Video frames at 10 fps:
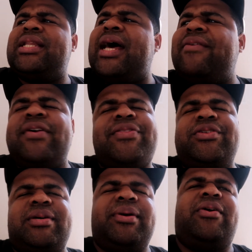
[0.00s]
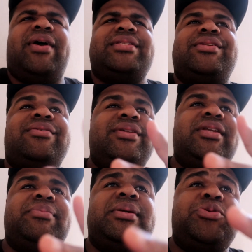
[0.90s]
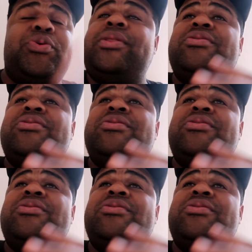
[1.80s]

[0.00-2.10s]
lot of other Democrats that are in the WWE,